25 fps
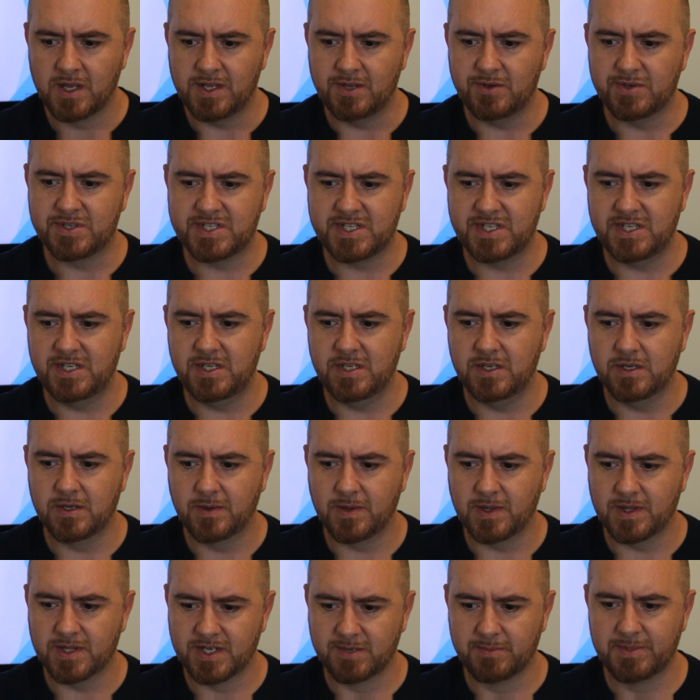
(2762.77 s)
you see
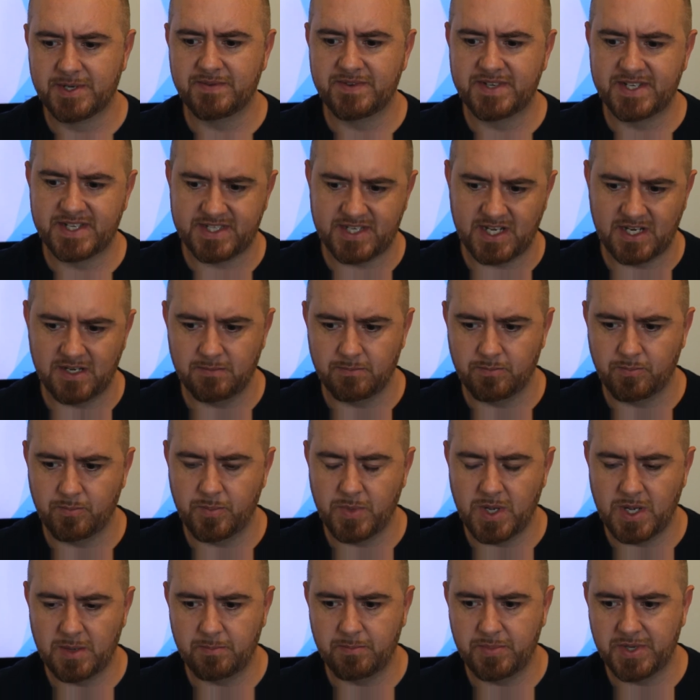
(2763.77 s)
a little bit of dissent
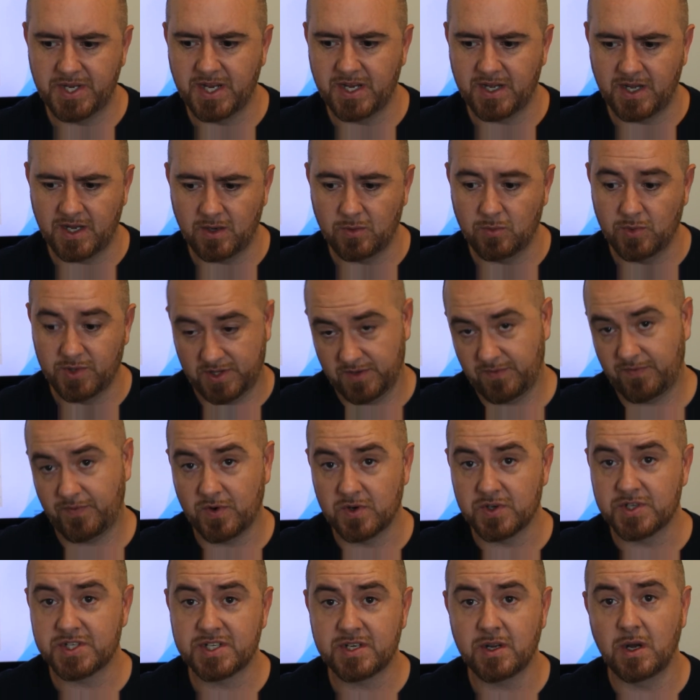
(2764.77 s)
uh, beginning with the
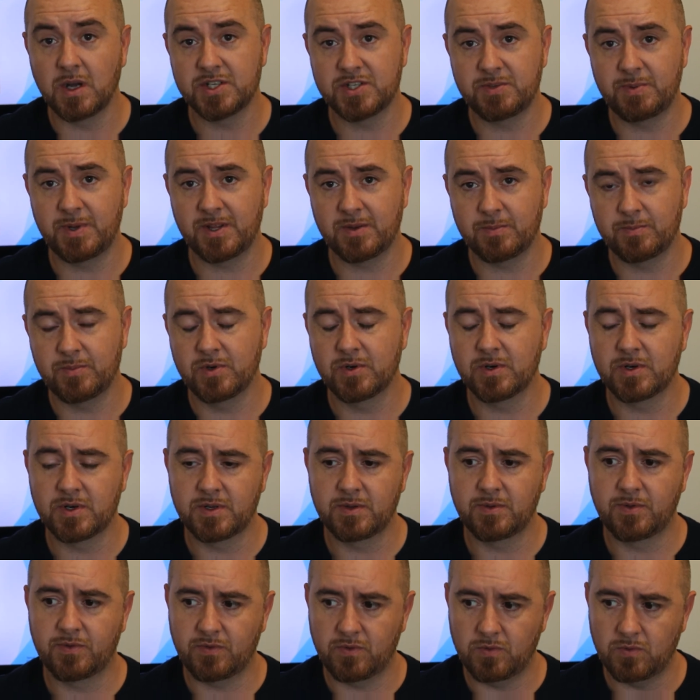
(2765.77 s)
first Osmatic book
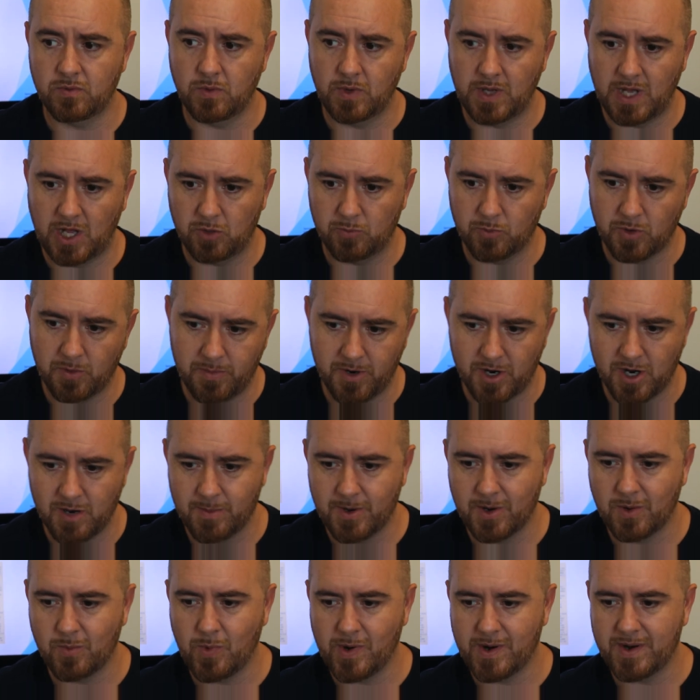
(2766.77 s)
through Elmer
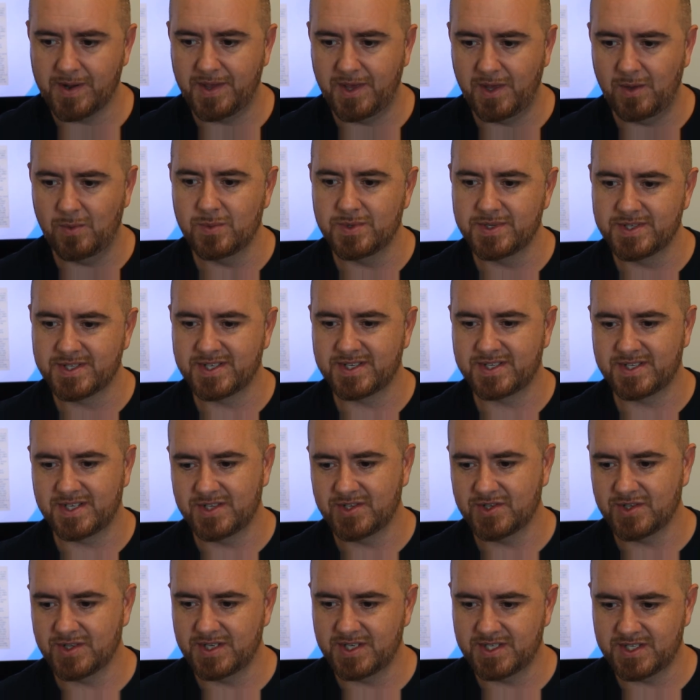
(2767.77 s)
Barber, where he was
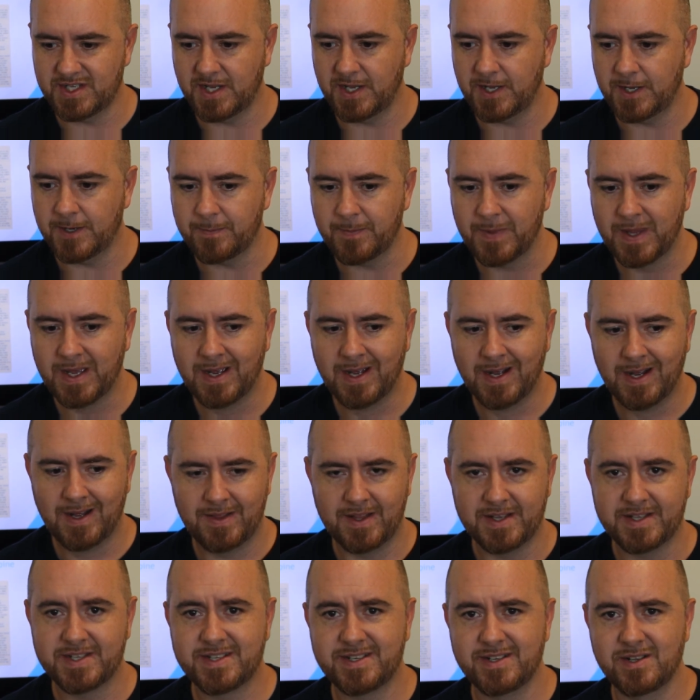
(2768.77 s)
essentially saying
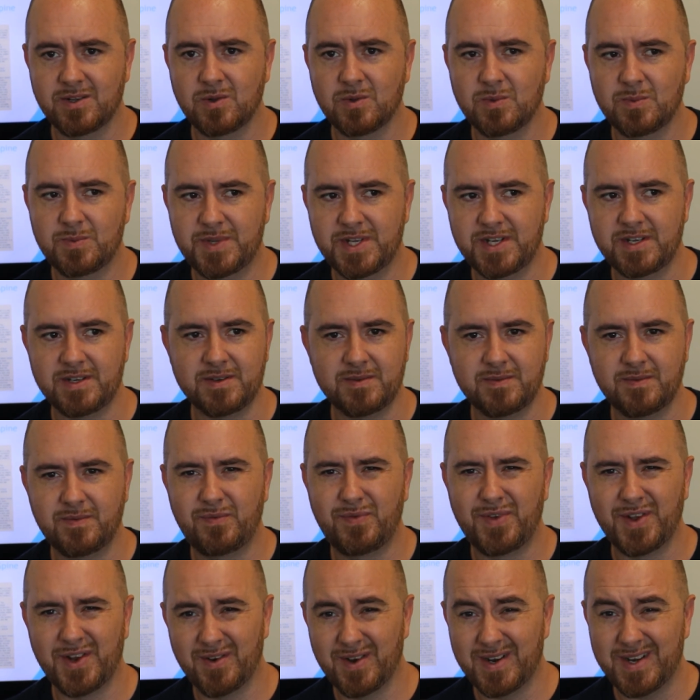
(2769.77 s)
that still didn't
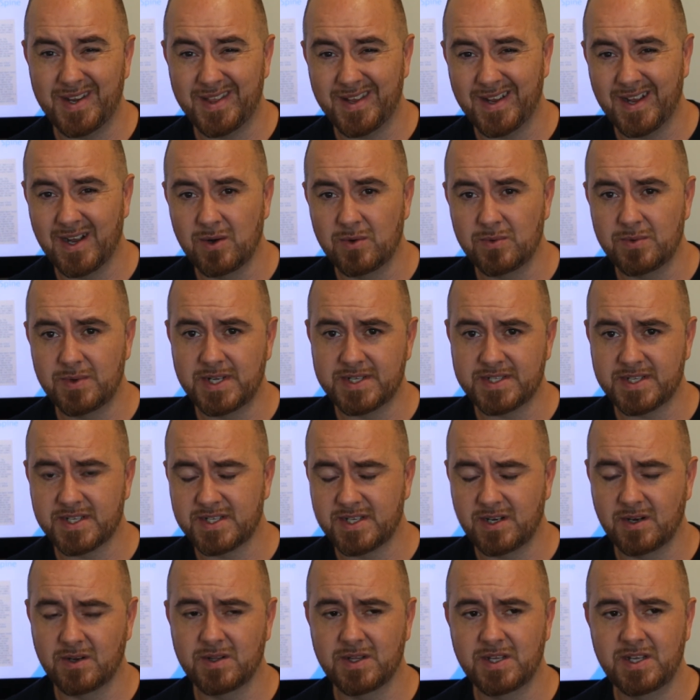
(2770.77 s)
figure anything out
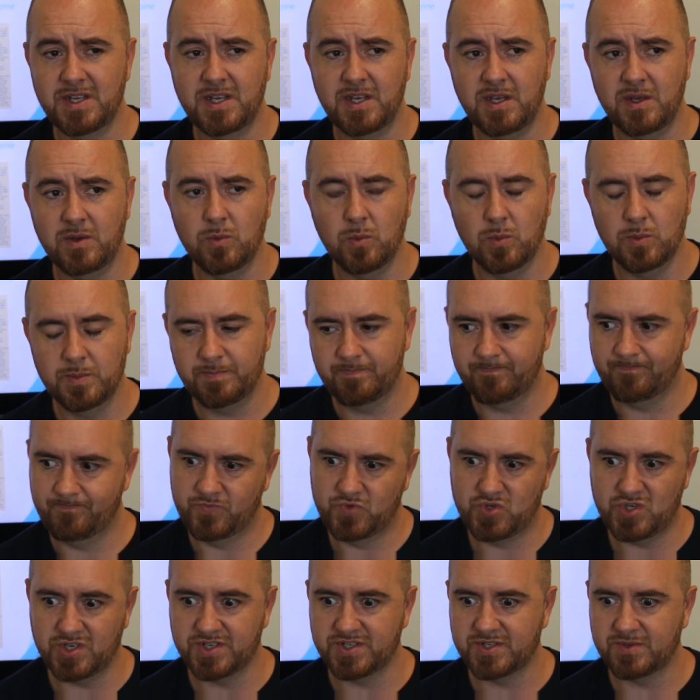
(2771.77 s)
necessarily. He
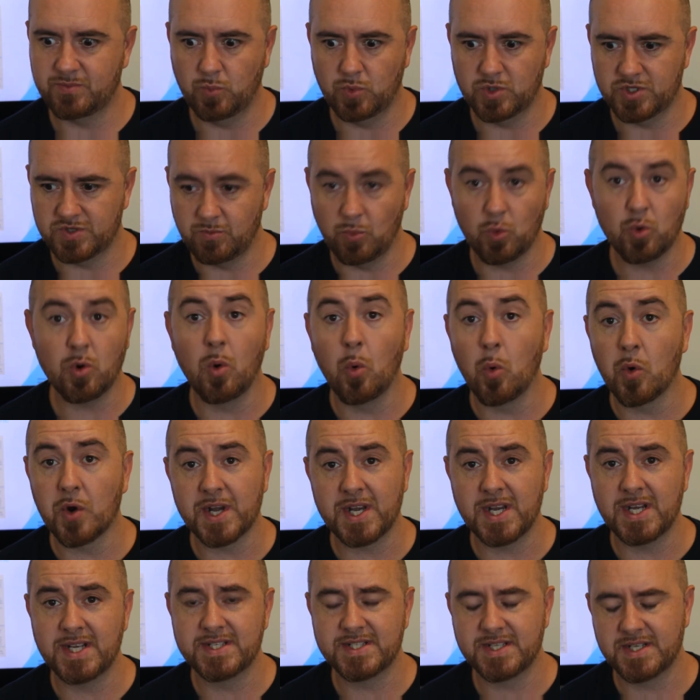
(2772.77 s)
just was more
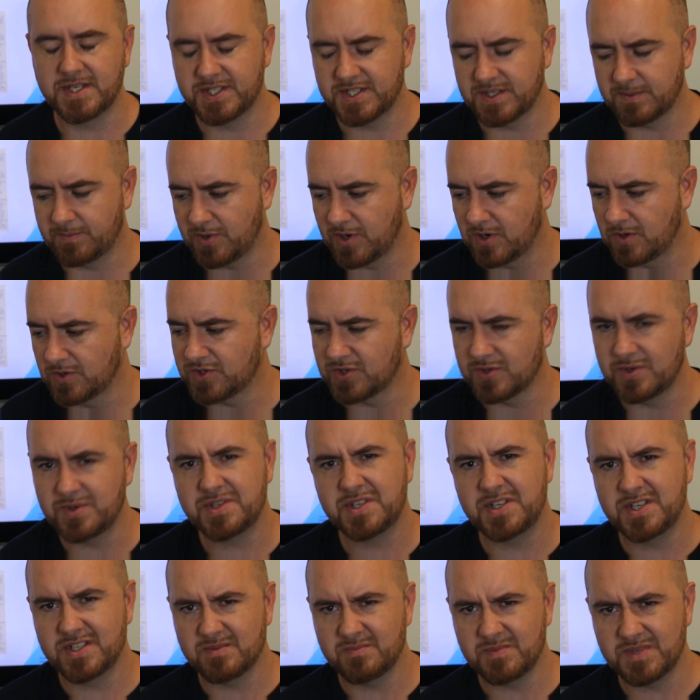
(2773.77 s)
organized in his approach, so you
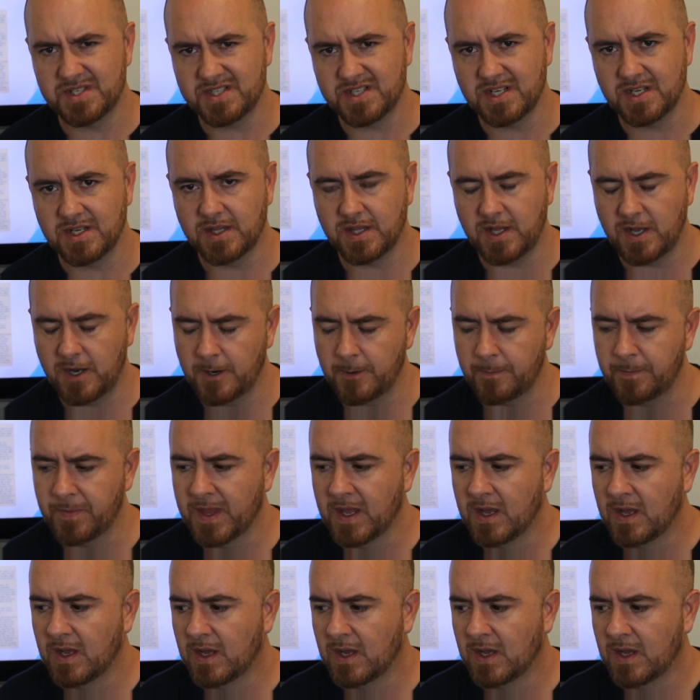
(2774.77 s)
see some dissent there,